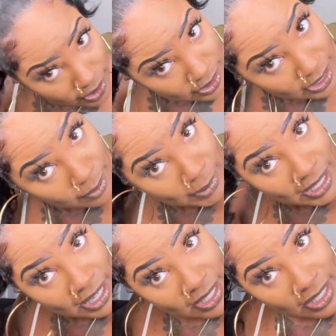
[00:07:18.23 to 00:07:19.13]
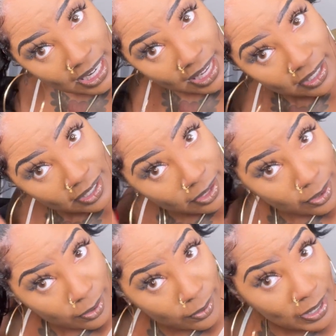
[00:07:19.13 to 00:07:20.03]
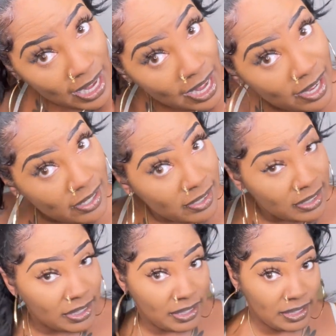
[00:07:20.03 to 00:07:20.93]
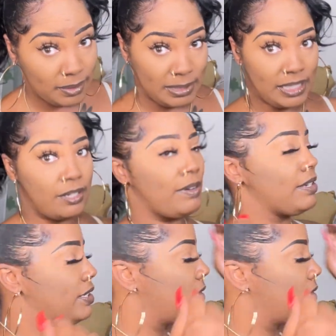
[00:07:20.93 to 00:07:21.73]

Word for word: see because of that little, let me turn around